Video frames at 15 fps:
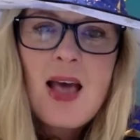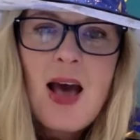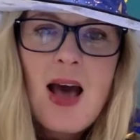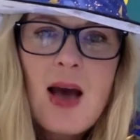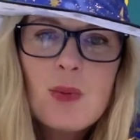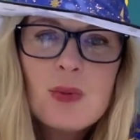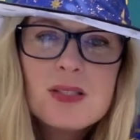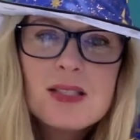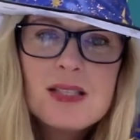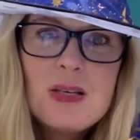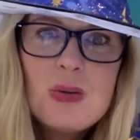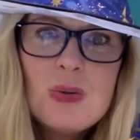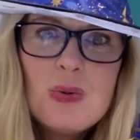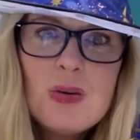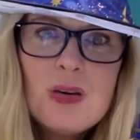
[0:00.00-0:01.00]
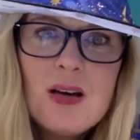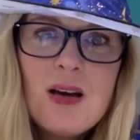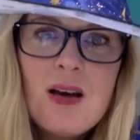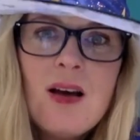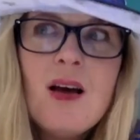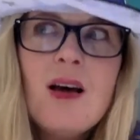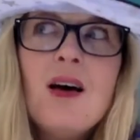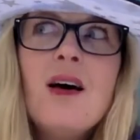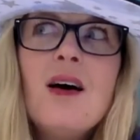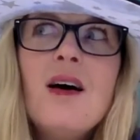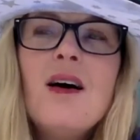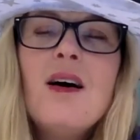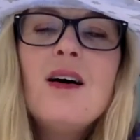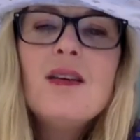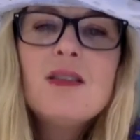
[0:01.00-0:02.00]
I will see you
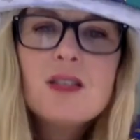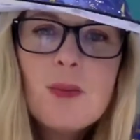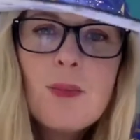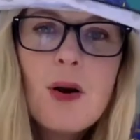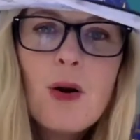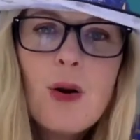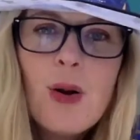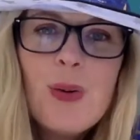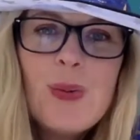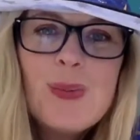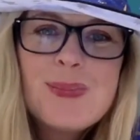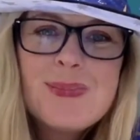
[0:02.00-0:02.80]
tomorrow.